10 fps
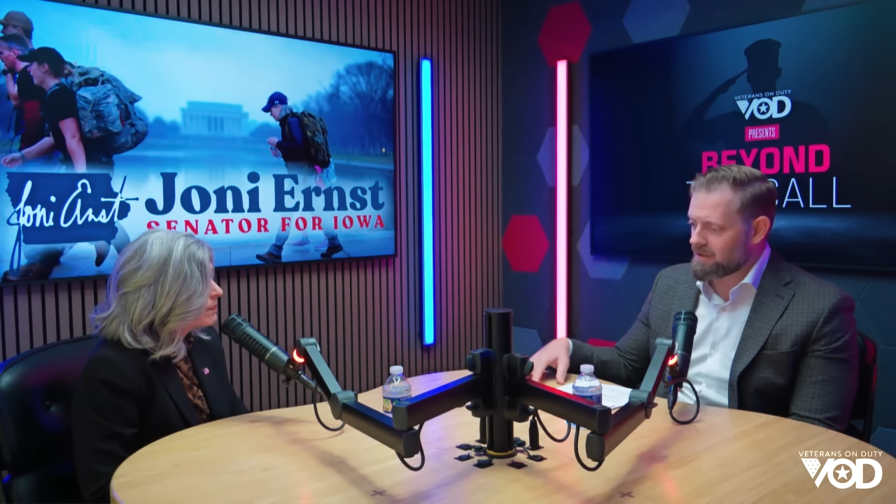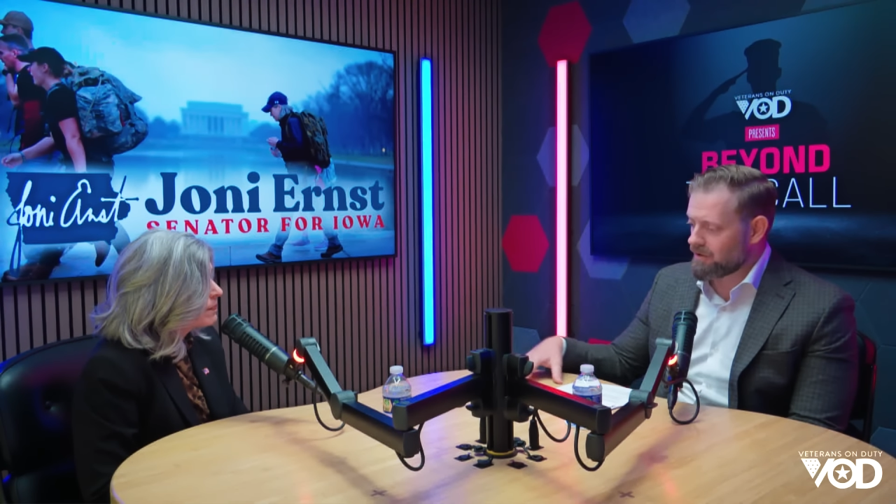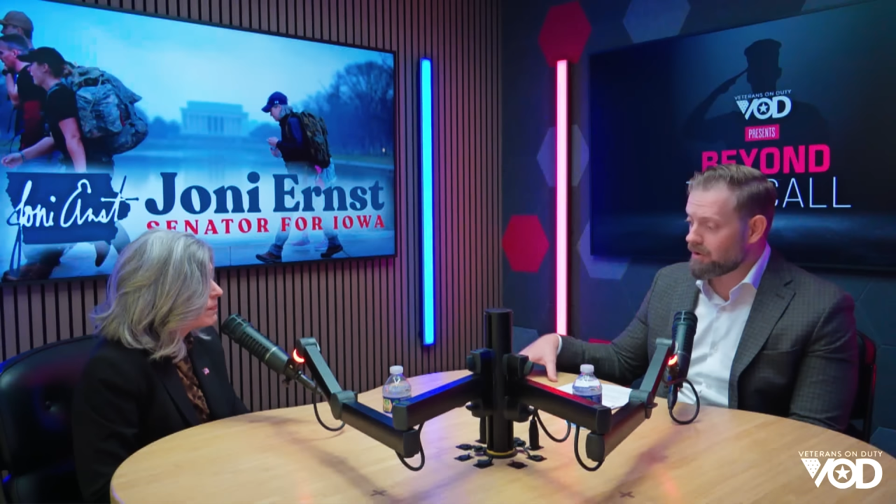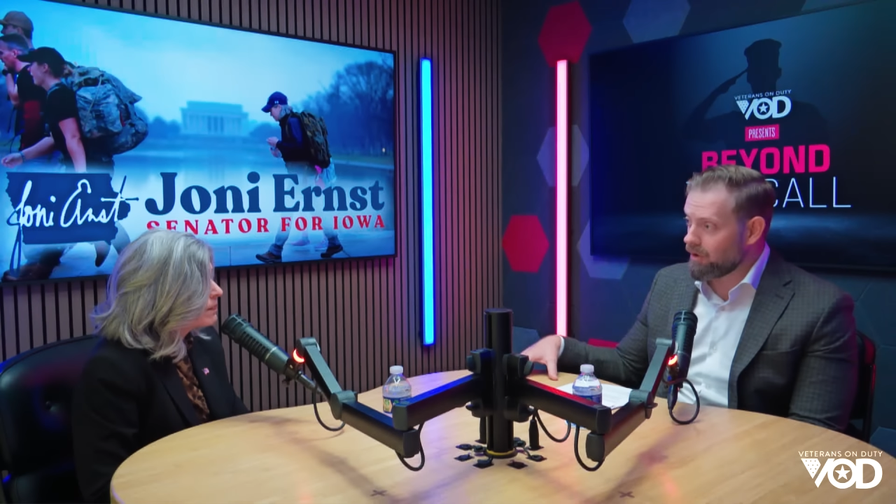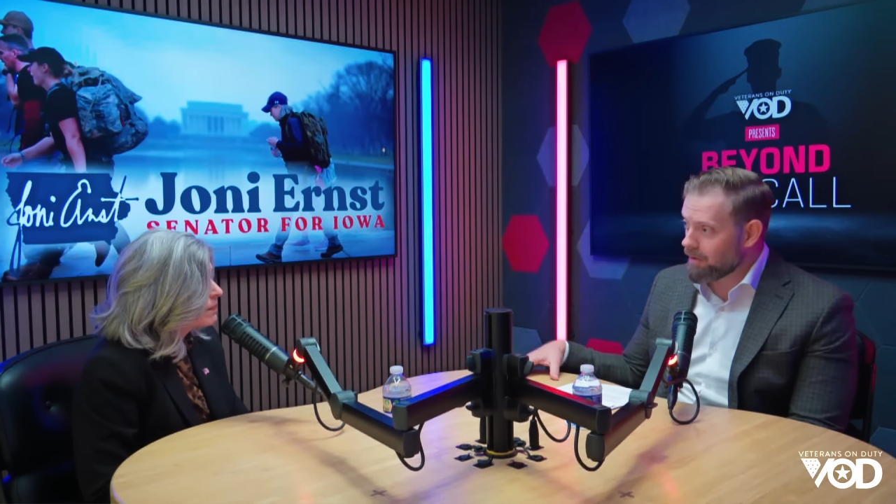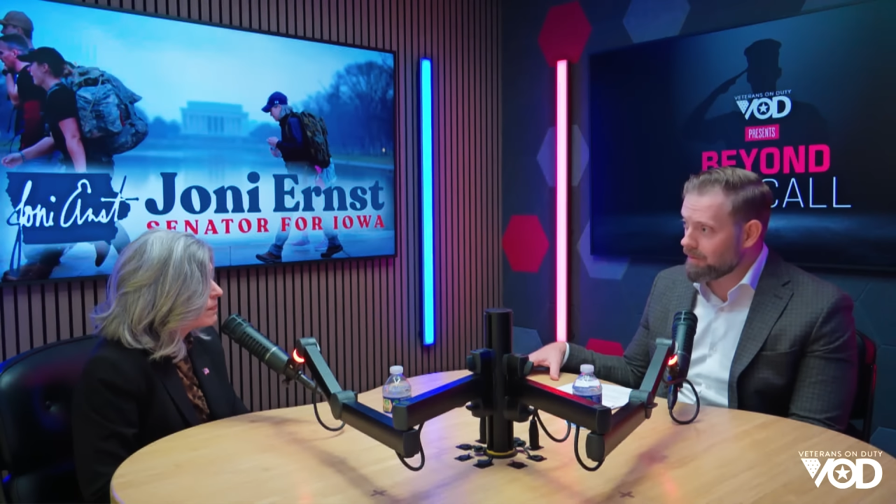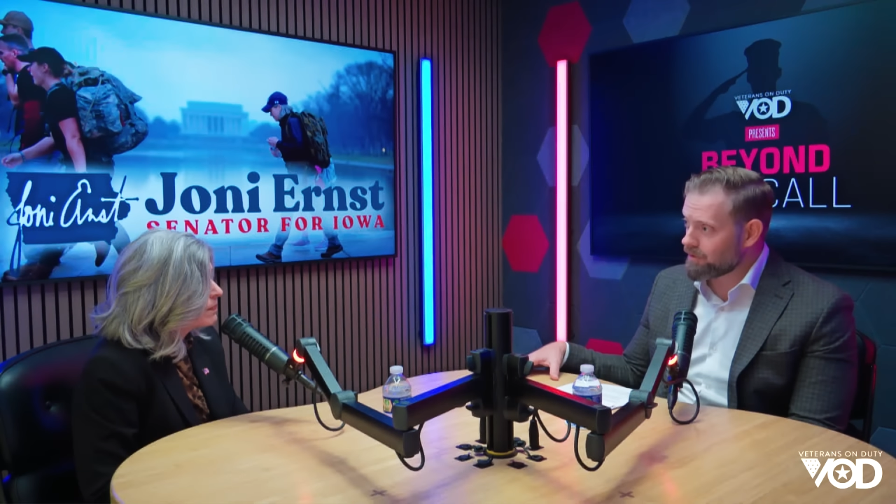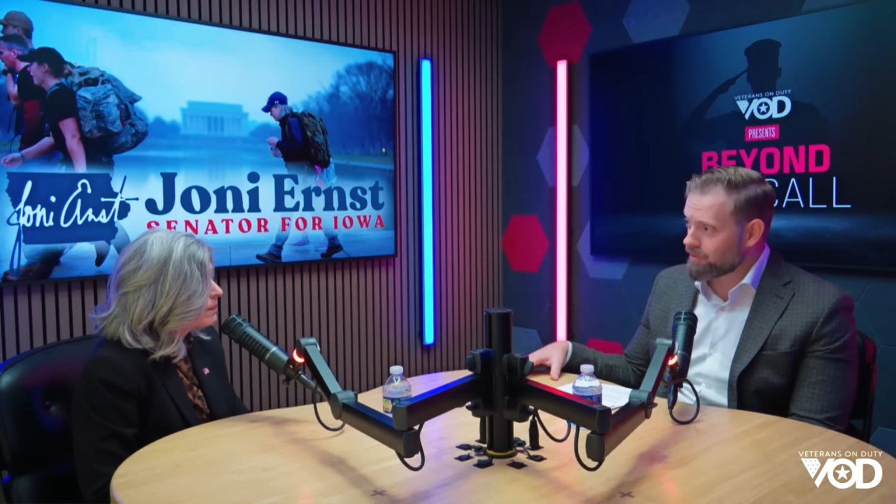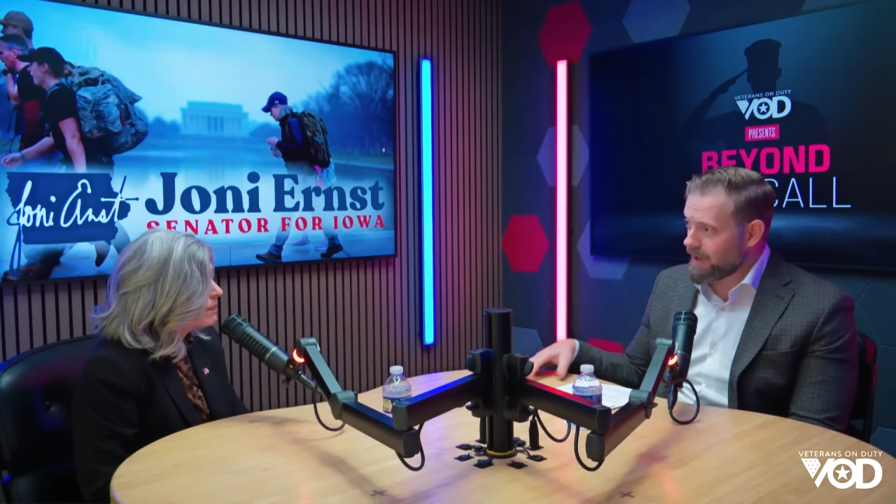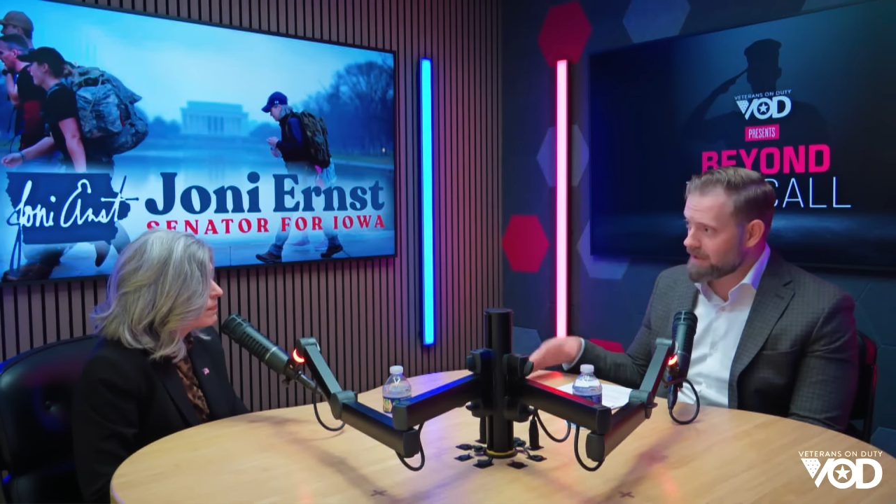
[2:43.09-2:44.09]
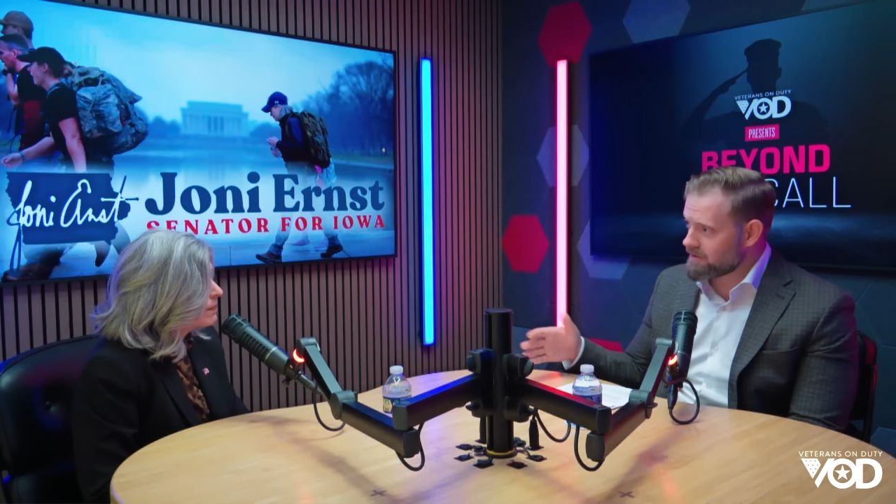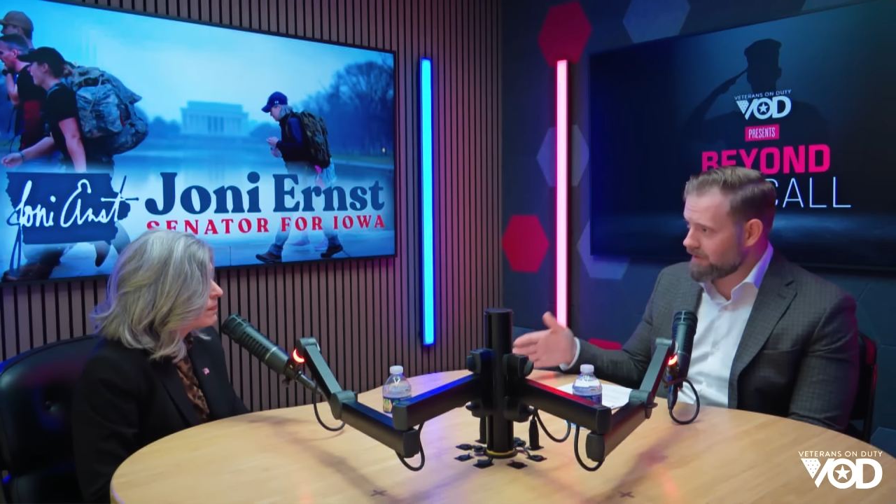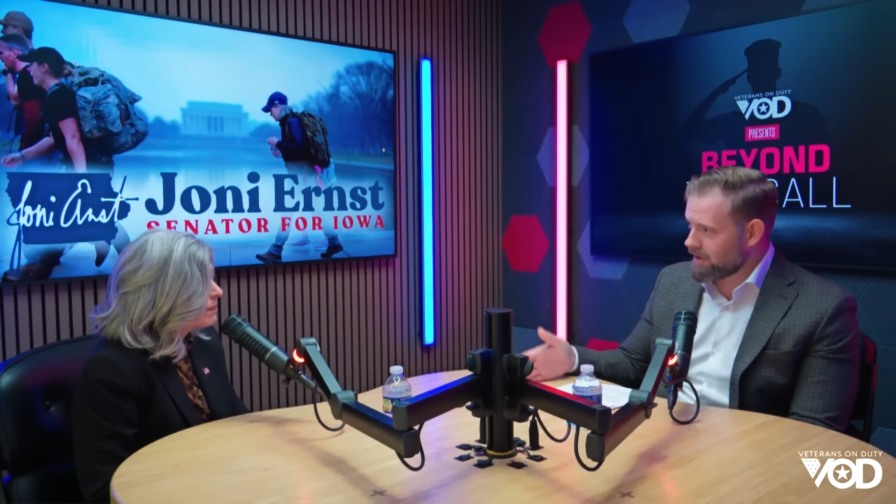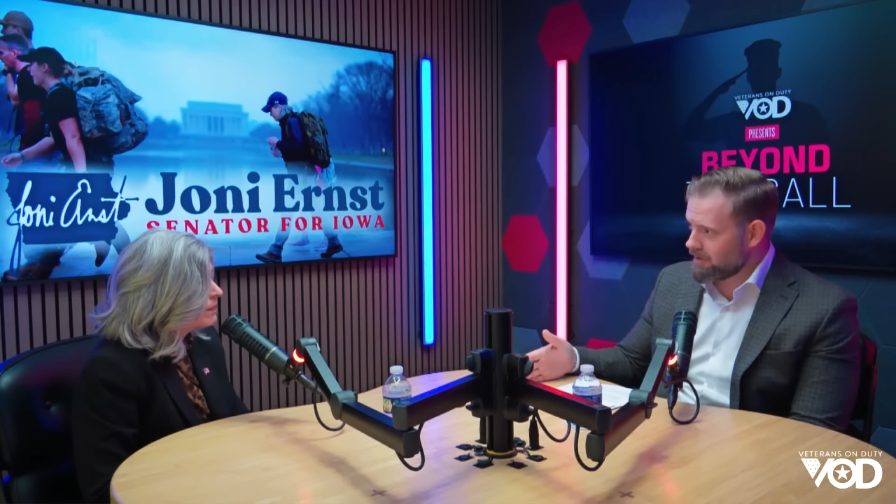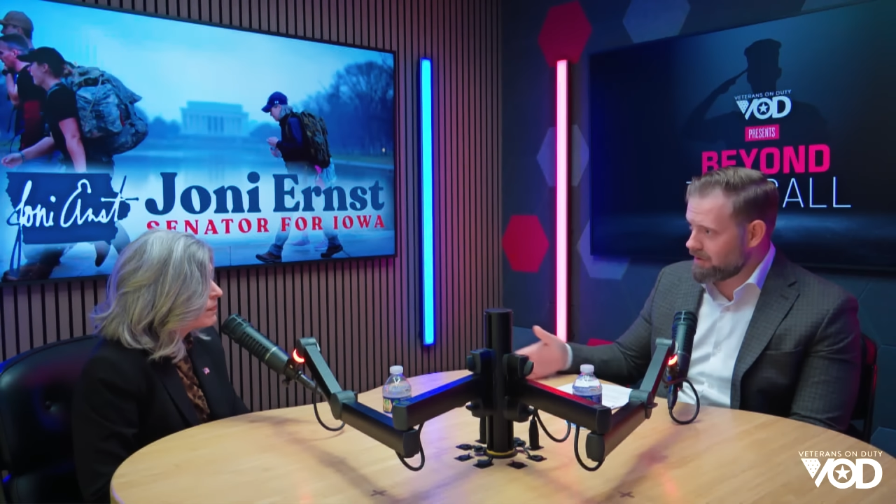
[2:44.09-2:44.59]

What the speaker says: the global threats, like,